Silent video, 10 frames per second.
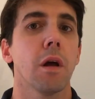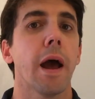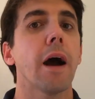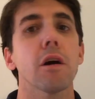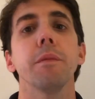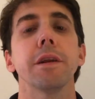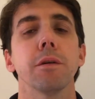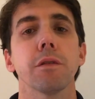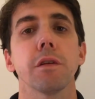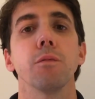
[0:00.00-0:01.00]
How come I
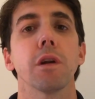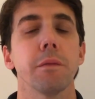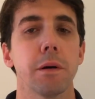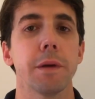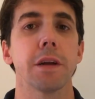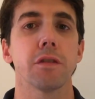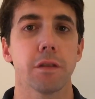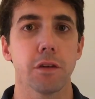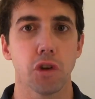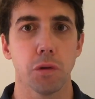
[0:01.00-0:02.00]
don't see one of my matches
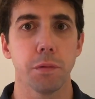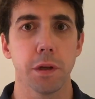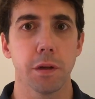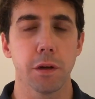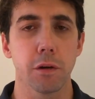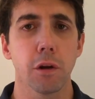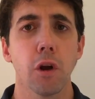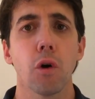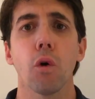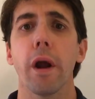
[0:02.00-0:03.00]
that should be in here?
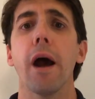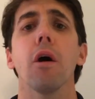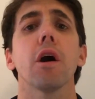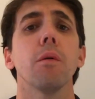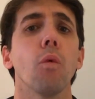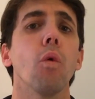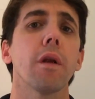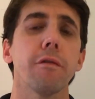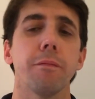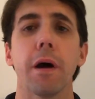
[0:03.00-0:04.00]
Or how come one
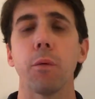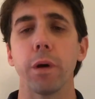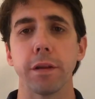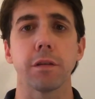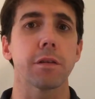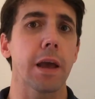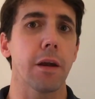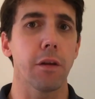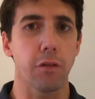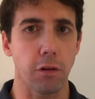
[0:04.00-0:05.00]
of my wins is
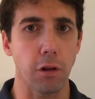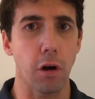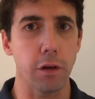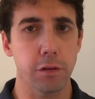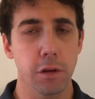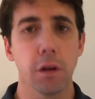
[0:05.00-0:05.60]
counted as a loss?